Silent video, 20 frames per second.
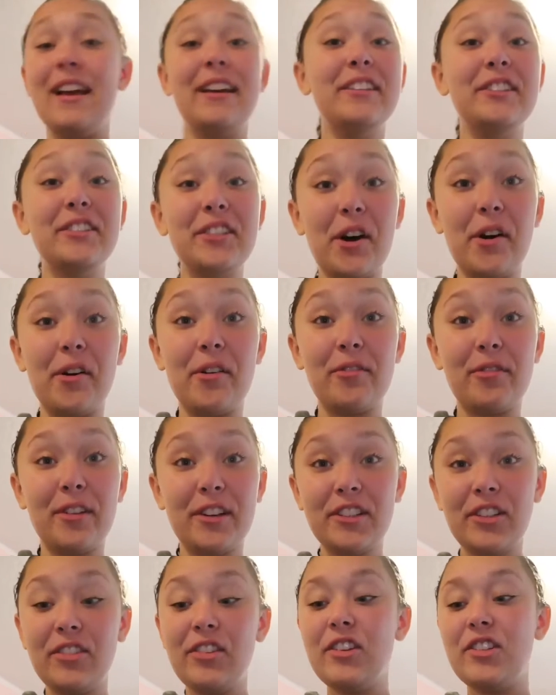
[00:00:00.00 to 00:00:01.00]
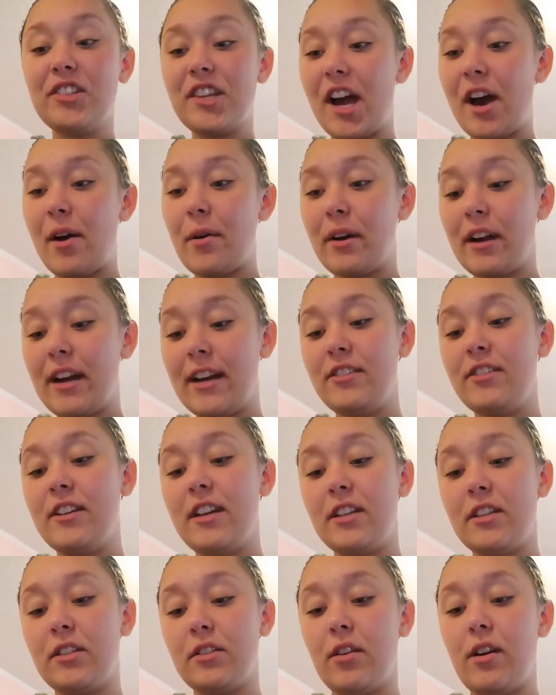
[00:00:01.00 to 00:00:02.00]
So, fresh out the shower, as you
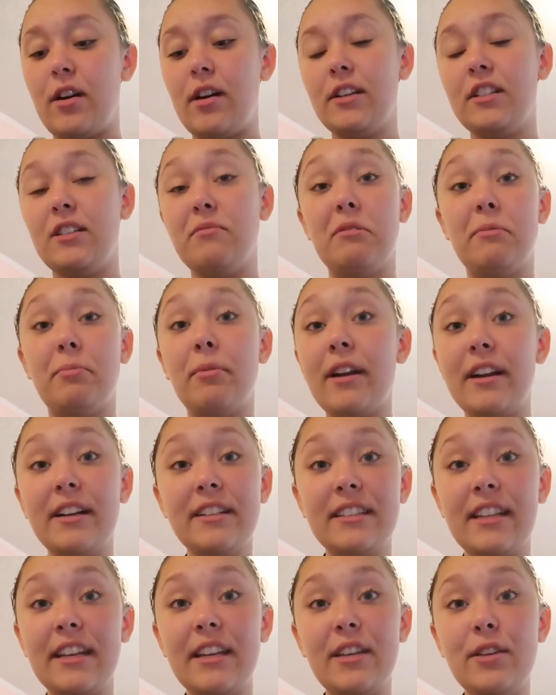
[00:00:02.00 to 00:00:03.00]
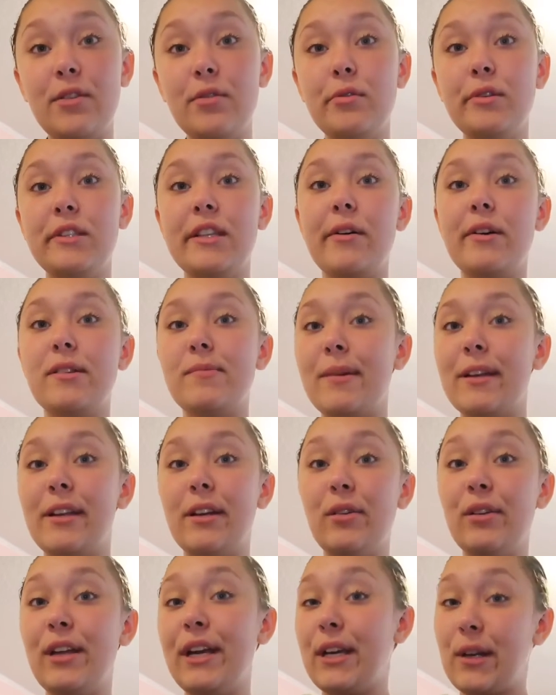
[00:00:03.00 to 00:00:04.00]
guys saw, some of the products that I use, that was my
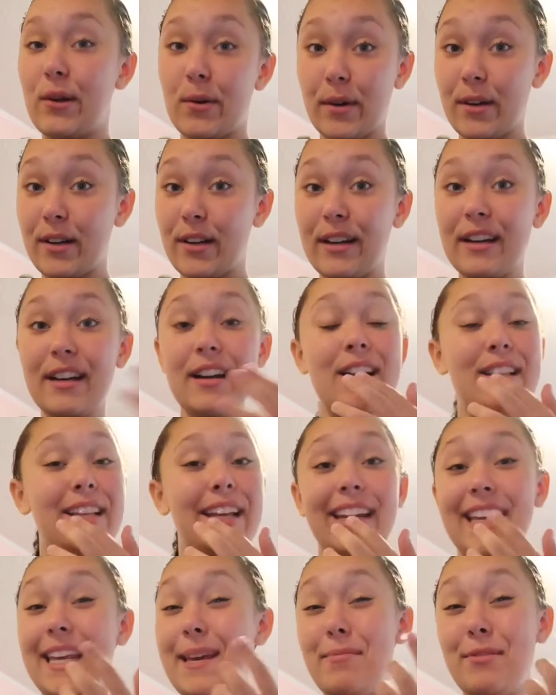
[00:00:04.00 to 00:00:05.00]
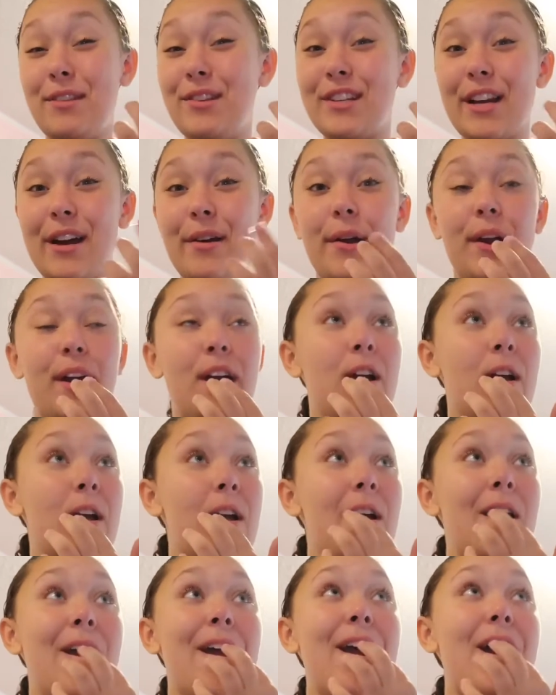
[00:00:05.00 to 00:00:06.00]
little like corner that I keep in the shower.
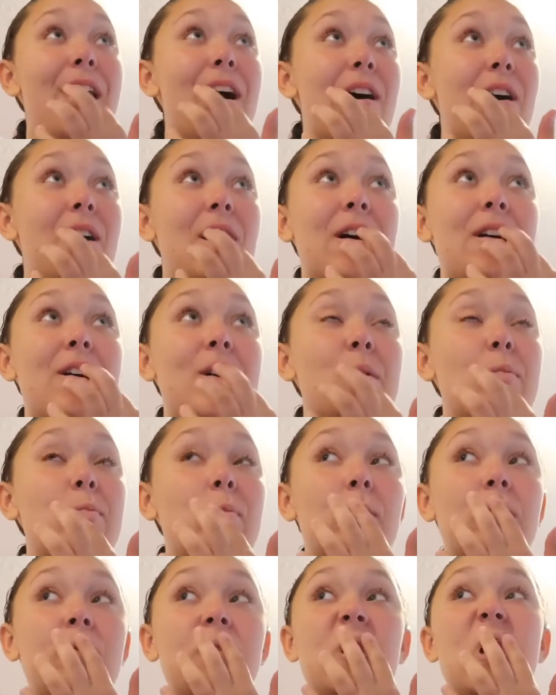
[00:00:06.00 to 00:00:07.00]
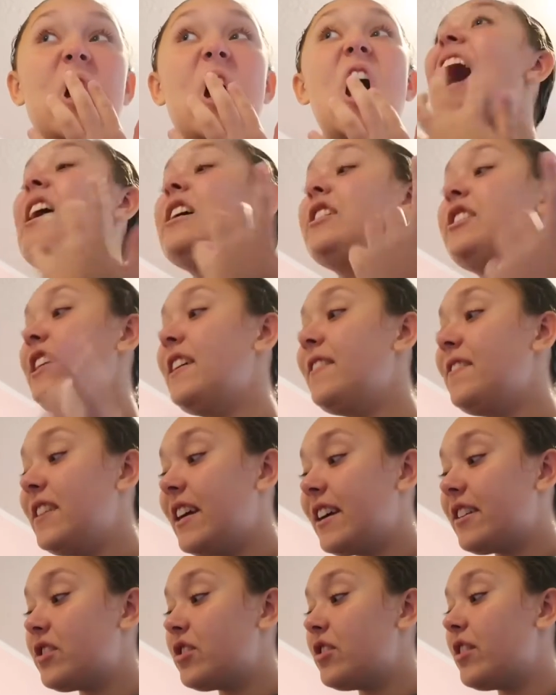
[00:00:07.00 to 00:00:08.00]
Um, I shaved
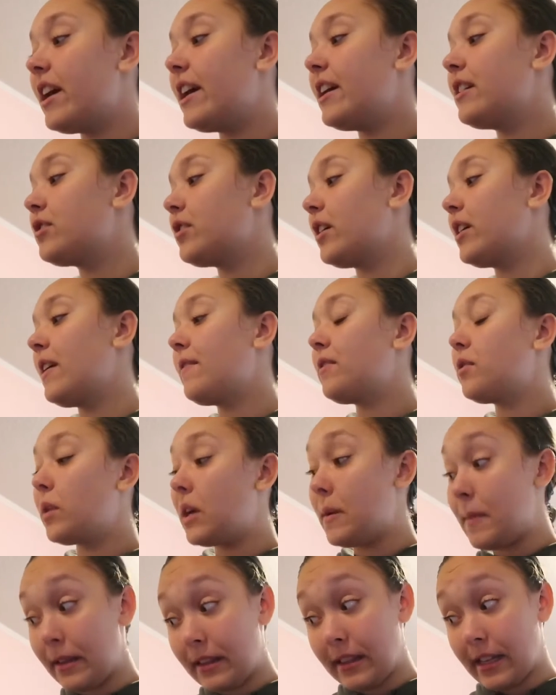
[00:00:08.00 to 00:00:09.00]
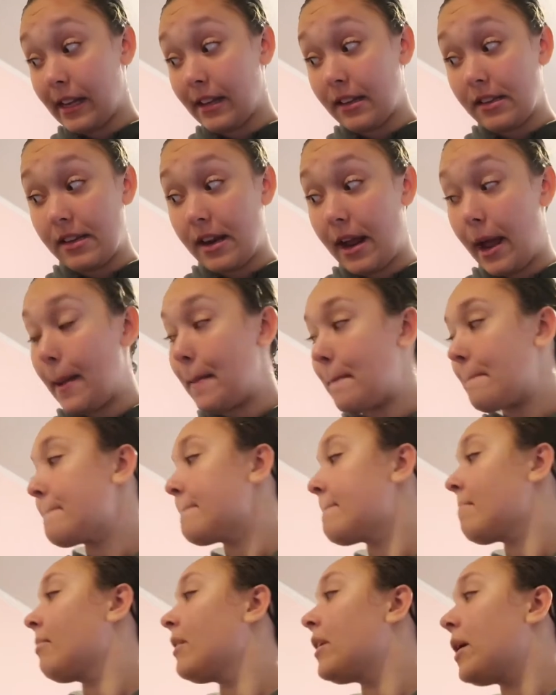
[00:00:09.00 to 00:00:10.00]
yesterday, so I don't have to worry about that today.
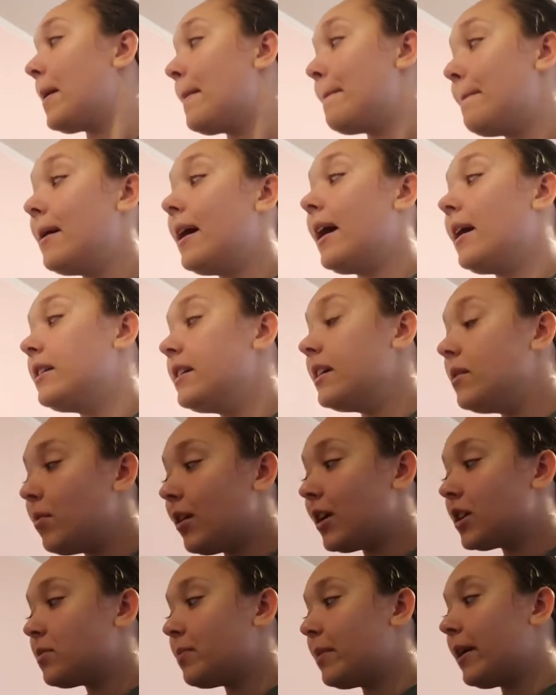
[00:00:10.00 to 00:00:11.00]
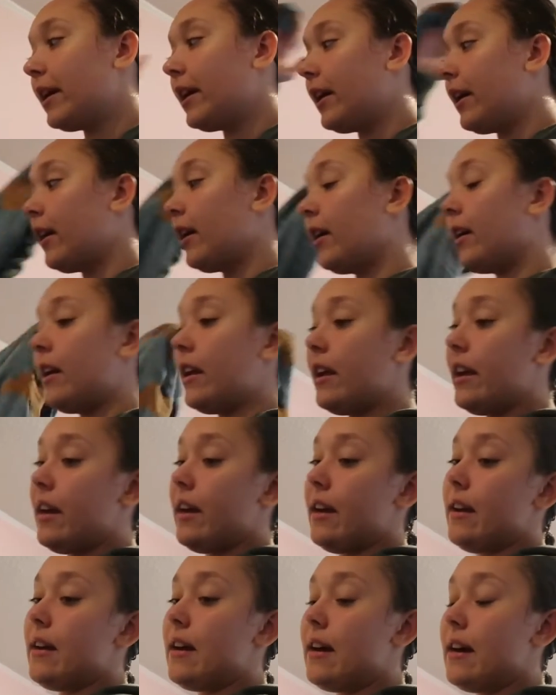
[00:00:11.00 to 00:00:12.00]
But I did wash my hair,
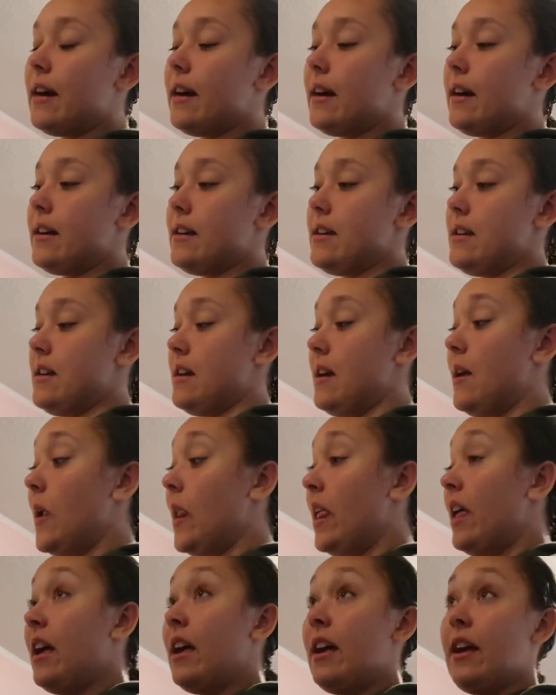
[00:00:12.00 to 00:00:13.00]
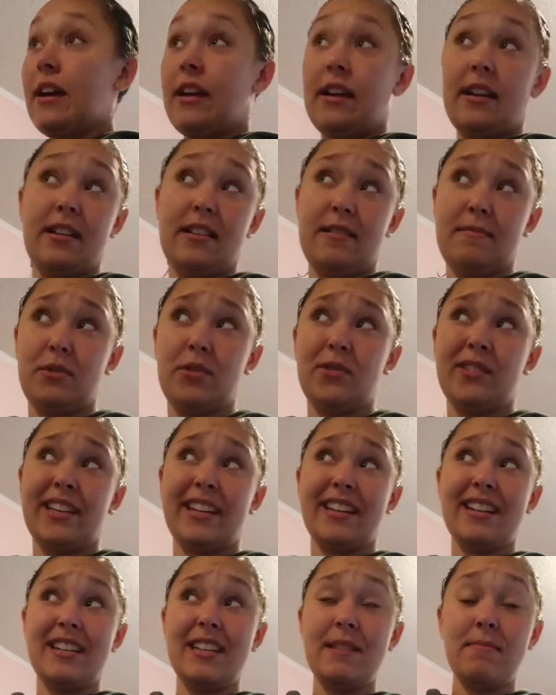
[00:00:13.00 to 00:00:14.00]
and I am doing like
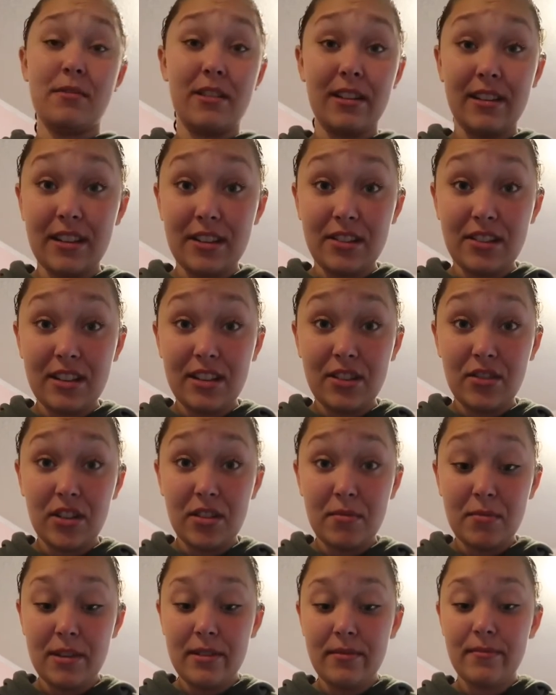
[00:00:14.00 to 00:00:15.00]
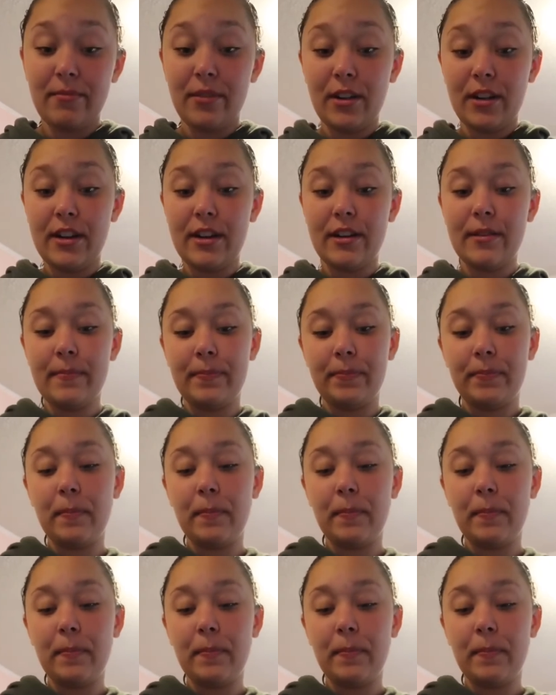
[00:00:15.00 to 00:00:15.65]
a deep conditioning treatment right now.